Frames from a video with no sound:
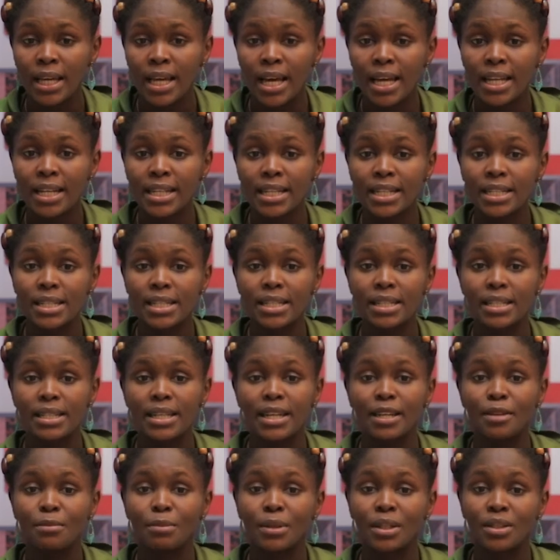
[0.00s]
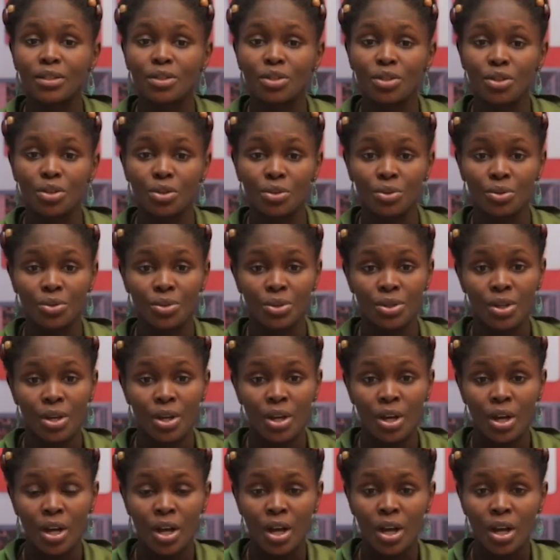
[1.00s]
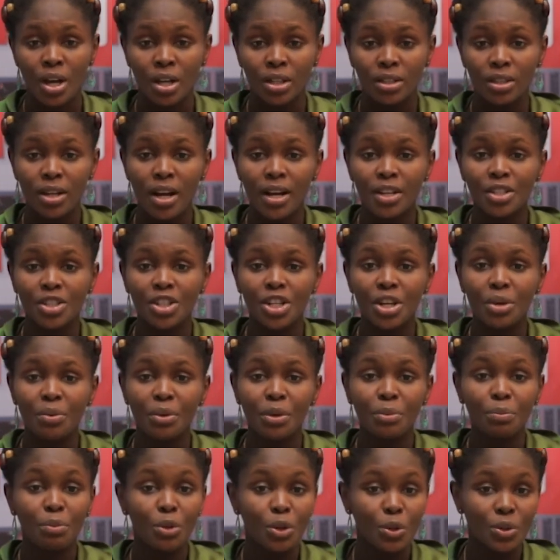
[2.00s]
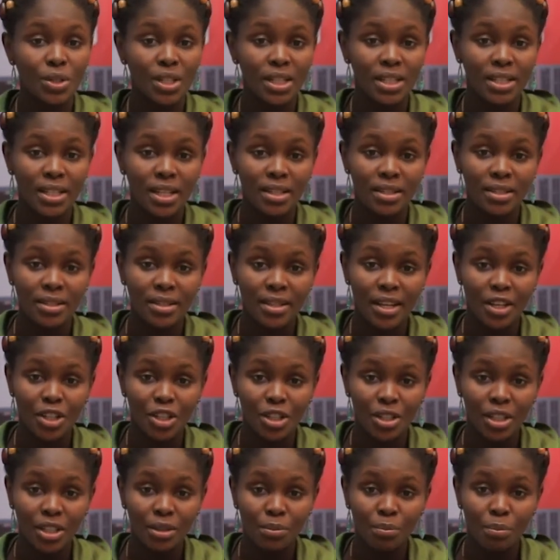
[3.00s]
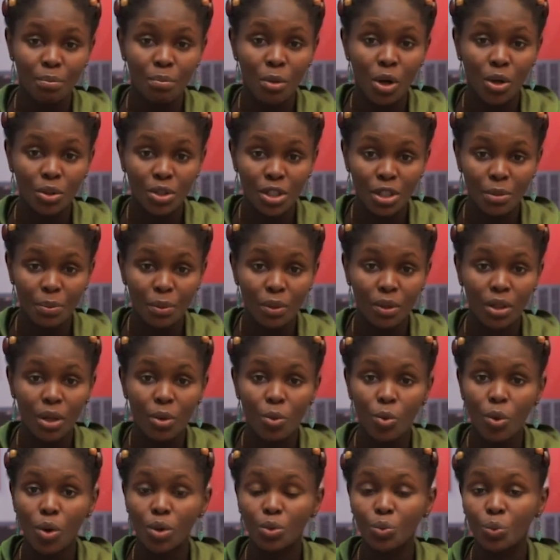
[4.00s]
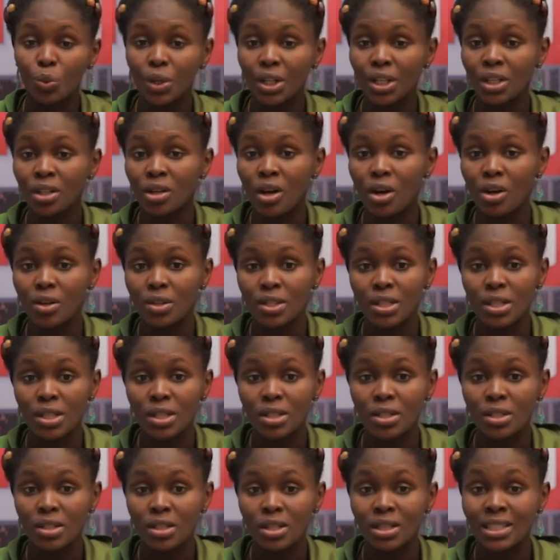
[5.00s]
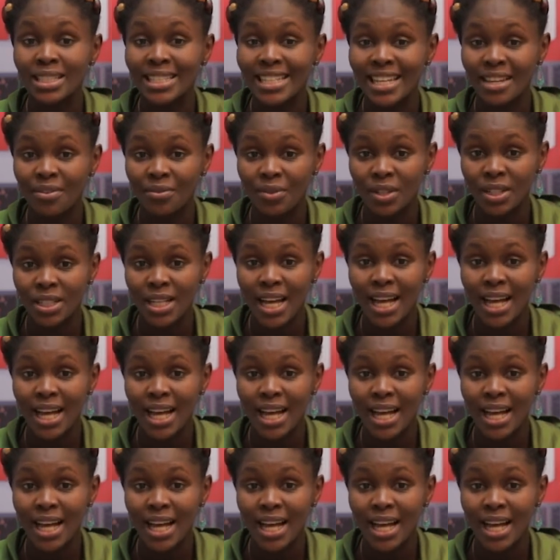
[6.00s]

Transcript: And in entertainment news, Nigerian music sensation and multiple award-winning artist David